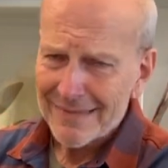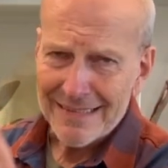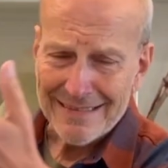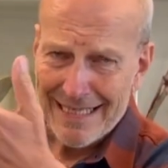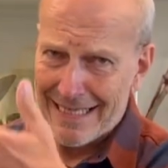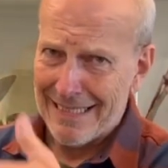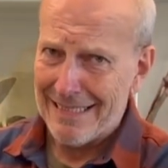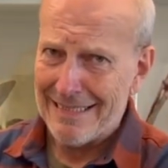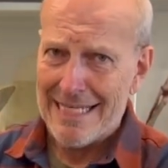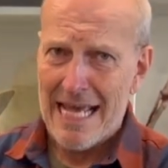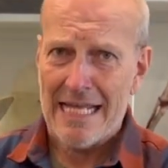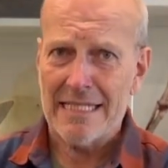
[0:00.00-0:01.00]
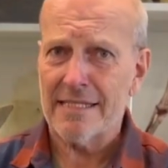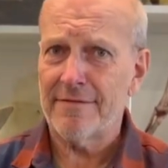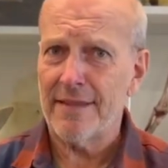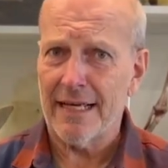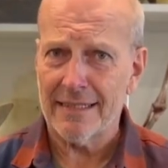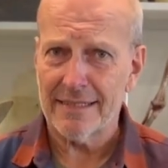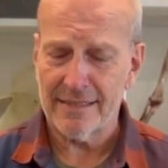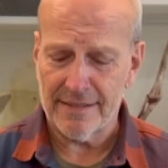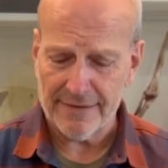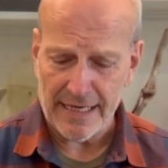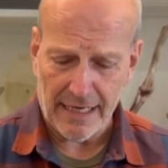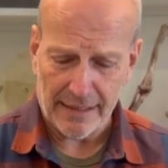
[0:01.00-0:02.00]
taking in tens of thousands of
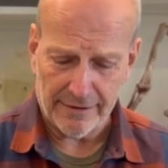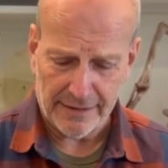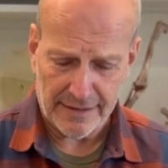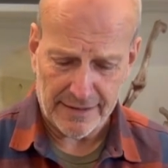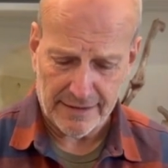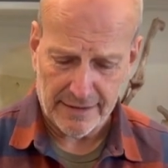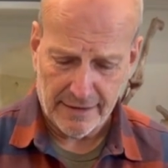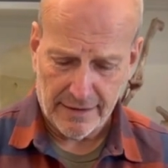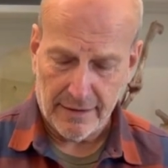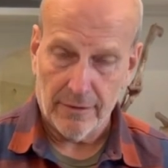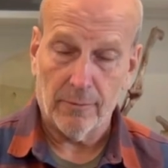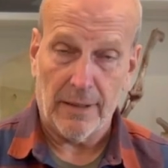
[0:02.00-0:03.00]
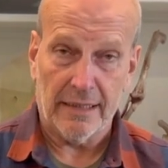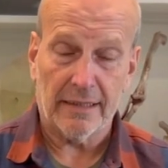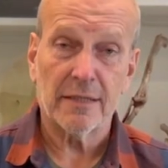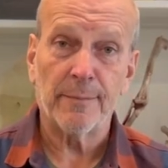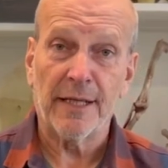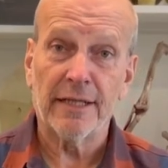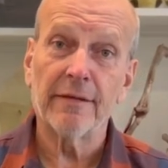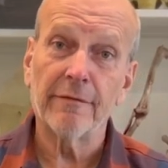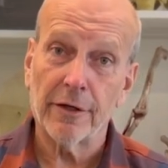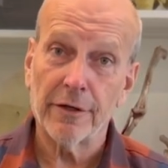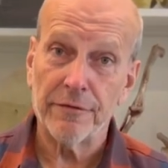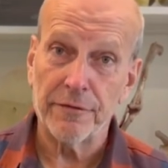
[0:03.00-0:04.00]
calories while expending
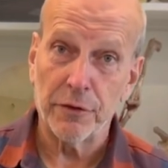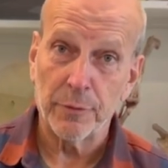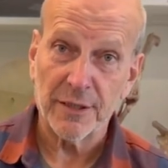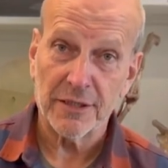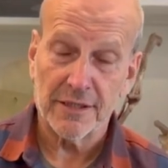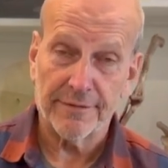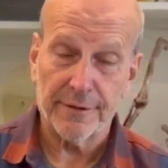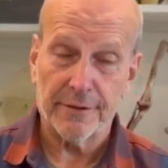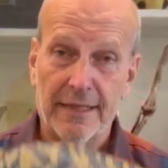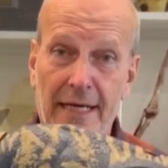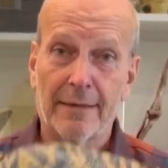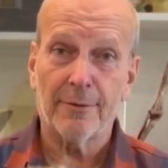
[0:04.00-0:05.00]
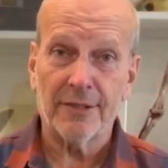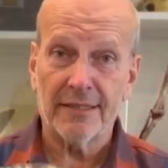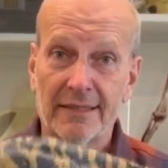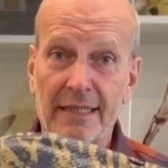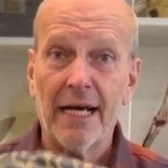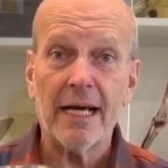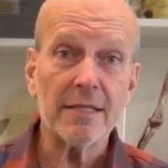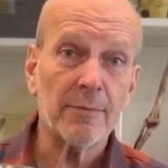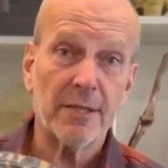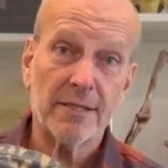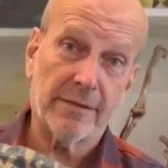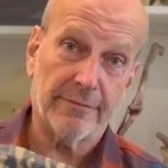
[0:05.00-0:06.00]
very few. Because if you're an animal this size, what
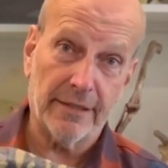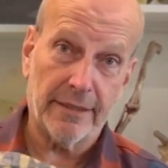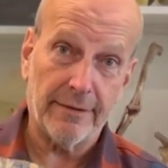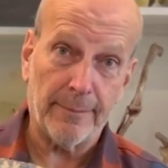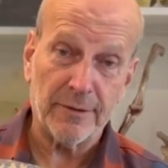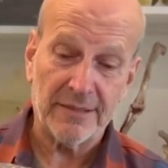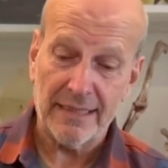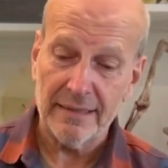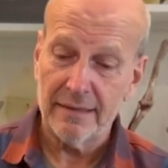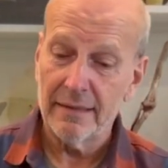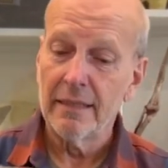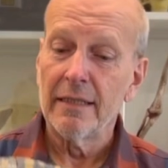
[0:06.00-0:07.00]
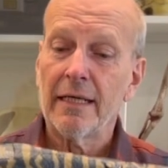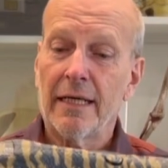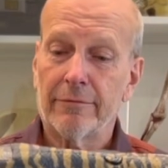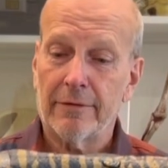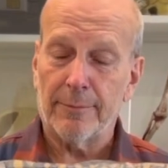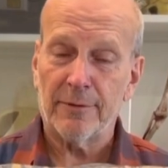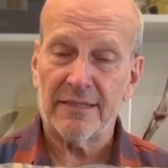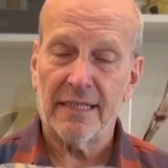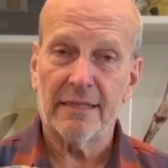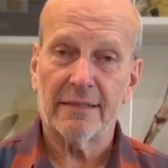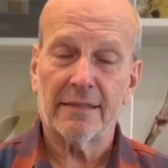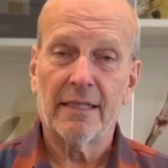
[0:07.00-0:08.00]
does it really represent? It
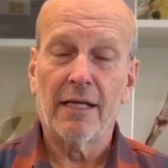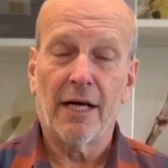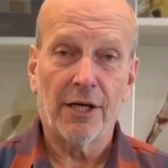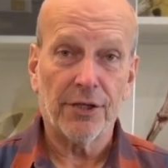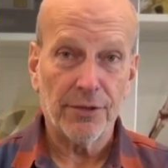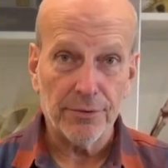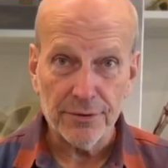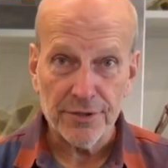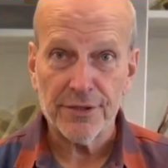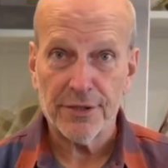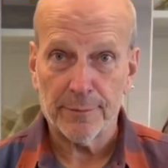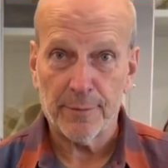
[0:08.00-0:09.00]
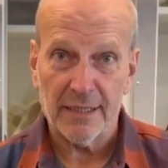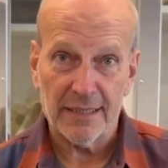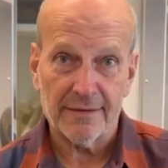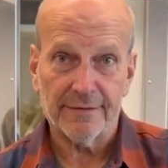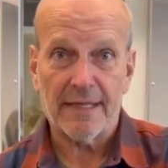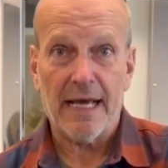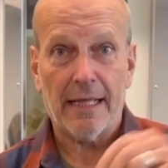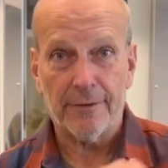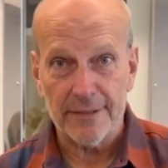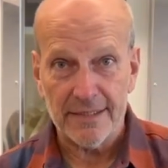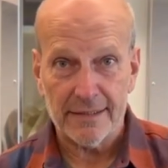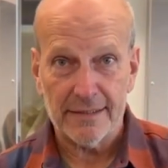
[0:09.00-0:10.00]
represents a huge surplus of
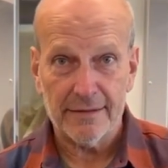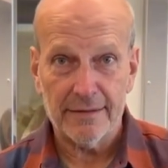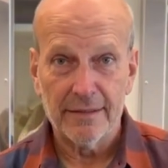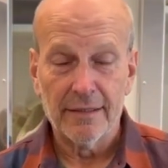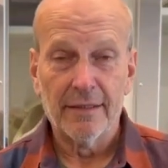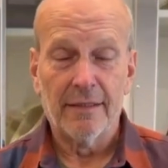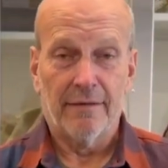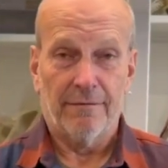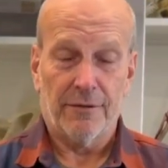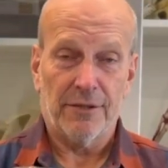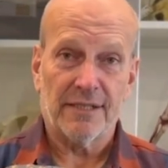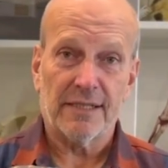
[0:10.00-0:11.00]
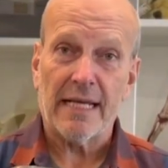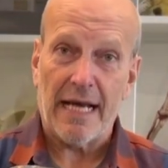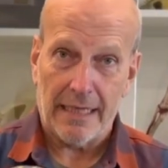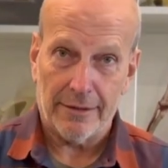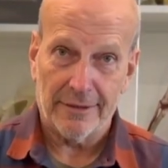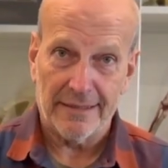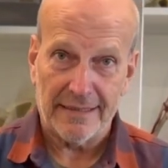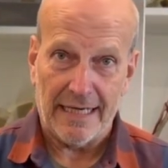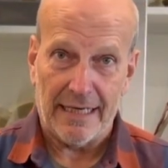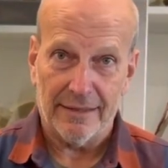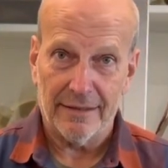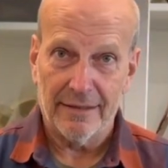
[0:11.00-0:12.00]
calories in versus calories
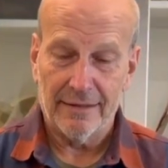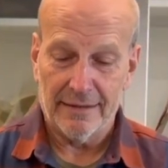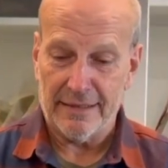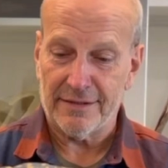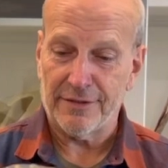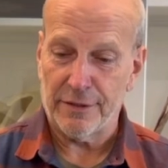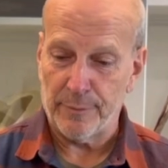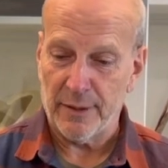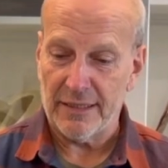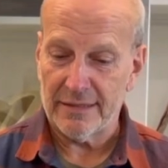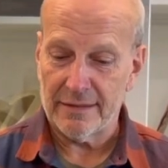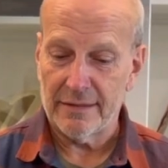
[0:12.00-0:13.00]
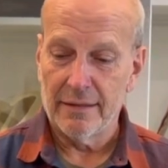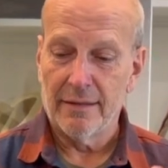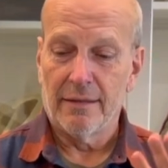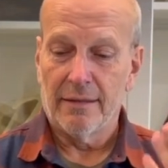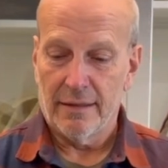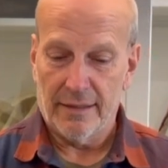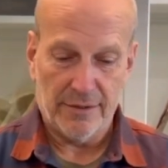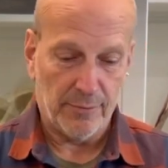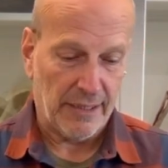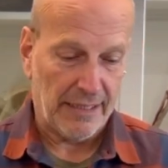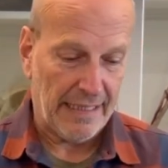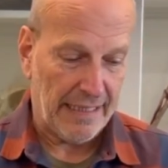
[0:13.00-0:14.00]
out. That surplus is what
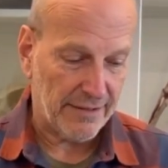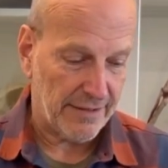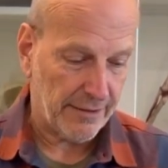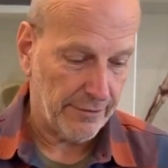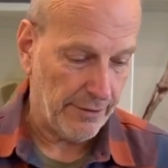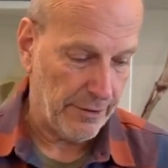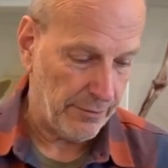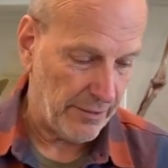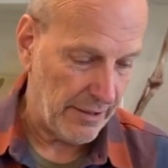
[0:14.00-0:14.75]
allows the growth.